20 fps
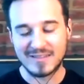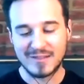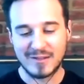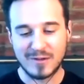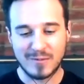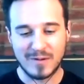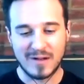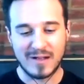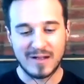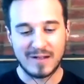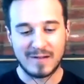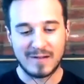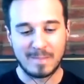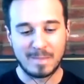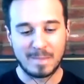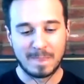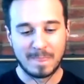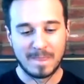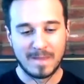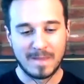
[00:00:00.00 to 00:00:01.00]
So,
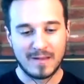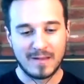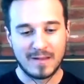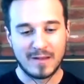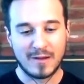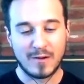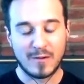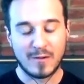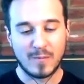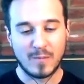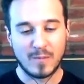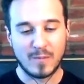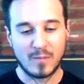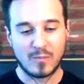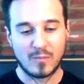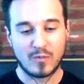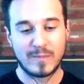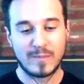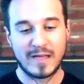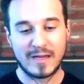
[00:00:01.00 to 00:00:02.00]

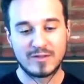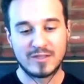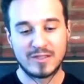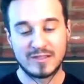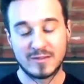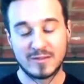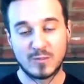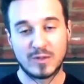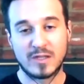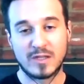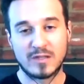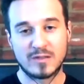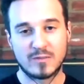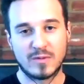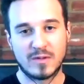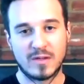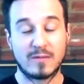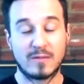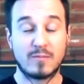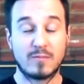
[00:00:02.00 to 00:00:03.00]
Rumiano Cheese and Willows
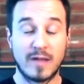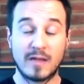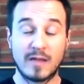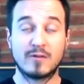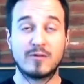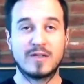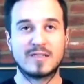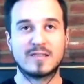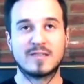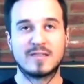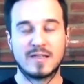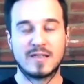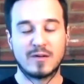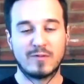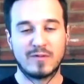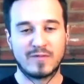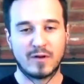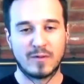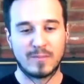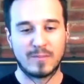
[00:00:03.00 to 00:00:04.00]
and Crescent City,
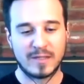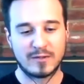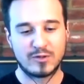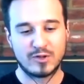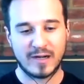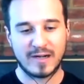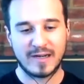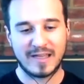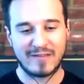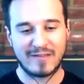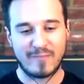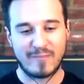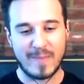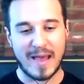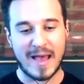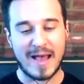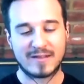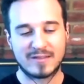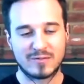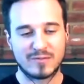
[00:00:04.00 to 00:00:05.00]
we've all been trying to give back.